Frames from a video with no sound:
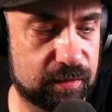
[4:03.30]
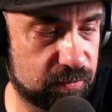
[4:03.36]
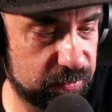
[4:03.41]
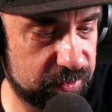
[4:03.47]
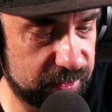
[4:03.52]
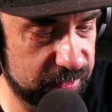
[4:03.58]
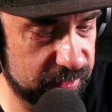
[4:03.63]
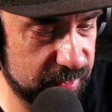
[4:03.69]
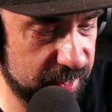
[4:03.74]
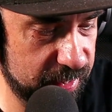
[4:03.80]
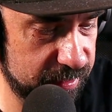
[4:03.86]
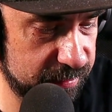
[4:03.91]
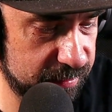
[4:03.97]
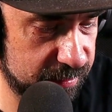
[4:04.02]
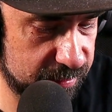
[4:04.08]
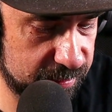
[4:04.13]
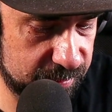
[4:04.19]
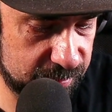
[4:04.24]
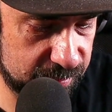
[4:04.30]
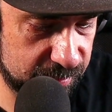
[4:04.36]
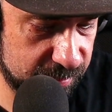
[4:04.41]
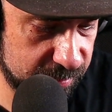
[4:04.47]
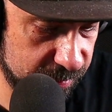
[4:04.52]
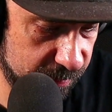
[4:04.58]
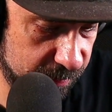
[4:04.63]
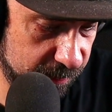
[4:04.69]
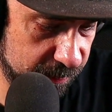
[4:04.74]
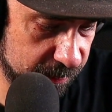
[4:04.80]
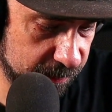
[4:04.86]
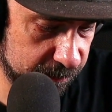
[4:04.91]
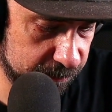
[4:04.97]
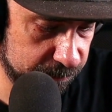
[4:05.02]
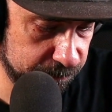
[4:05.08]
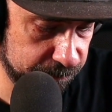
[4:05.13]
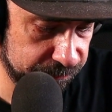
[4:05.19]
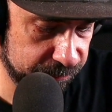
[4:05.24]
which is nice.
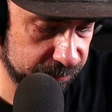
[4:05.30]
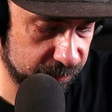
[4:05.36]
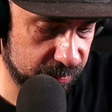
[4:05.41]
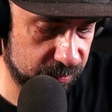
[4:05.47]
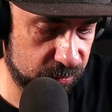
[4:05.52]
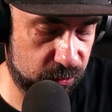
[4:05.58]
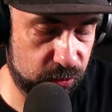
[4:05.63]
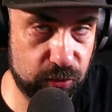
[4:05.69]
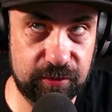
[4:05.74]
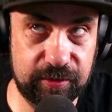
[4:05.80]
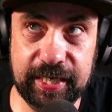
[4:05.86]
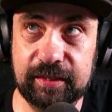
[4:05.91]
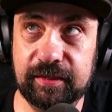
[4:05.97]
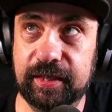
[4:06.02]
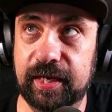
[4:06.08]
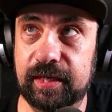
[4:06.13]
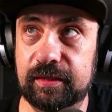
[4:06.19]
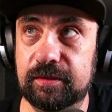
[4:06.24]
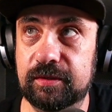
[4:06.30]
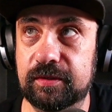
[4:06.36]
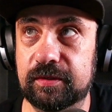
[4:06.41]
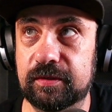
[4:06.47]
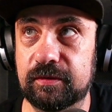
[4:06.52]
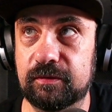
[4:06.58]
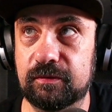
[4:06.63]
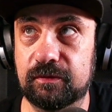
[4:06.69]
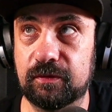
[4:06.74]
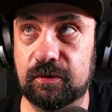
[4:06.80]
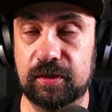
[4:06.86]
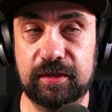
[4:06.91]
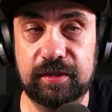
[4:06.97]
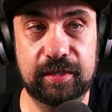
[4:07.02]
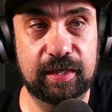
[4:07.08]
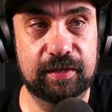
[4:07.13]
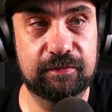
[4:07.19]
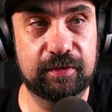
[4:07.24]
Two dead cats for
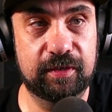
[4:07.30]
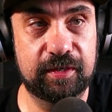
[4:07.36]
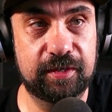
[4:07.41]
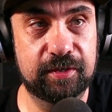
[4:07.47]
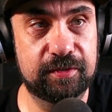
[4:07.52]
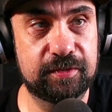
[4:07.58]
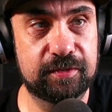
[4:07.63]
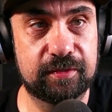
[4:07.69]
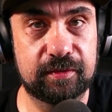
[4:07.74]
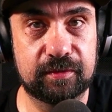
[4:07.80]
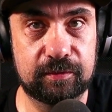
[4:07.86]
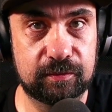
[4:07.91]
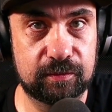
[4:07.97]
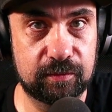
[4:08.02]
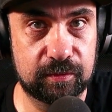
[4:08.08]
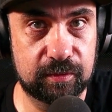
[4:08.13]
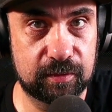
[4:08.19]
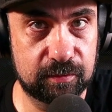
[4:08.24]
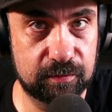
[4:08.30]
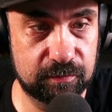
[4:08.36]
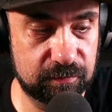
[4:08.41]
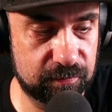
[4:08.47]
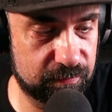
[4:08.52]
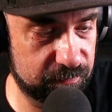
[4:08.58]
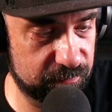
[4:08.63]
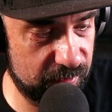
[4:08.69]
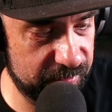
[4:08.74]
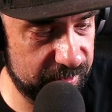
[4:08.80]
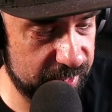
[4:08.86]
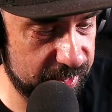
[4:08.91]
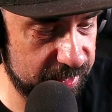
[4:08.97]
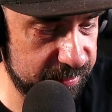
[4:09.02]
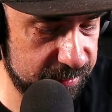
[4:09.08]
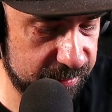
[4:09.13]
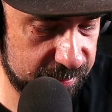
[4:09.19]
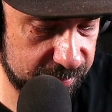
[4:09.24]
the lavaliers. Very
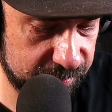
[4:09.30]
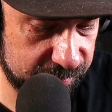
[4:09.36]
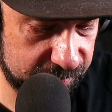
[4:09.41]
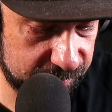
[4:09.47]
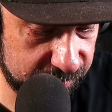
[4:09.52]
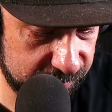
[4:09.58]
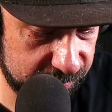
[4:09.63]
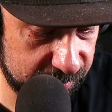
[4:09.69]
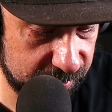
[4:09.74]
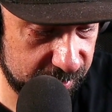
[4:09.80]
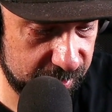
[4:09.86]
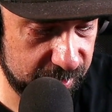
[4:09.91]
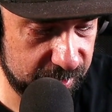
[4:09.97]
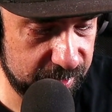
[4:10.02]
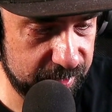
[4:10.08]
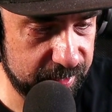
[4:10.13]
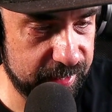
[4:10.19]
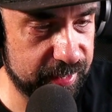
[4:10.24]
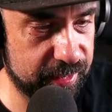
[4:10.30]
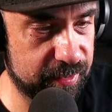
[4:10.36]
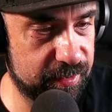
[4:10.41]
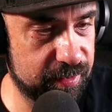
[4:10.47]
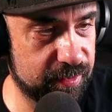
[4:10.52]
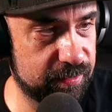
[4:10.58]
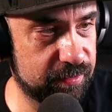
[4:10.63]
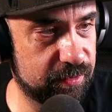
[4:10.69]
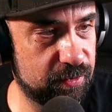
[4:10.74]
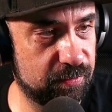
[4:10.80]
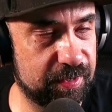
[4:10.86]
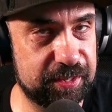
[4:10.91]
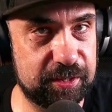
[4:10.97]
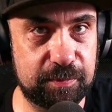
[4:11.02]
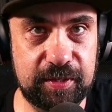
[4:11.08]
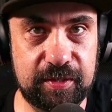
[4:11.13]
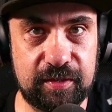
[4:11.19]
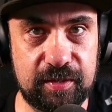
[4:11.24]
nice. Another
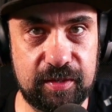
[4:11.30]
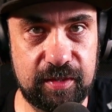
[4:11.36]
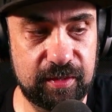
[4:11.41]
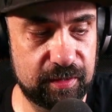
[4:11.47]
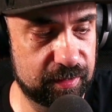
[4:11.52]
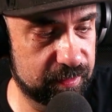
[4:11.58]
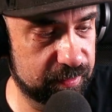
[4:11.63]
USB-C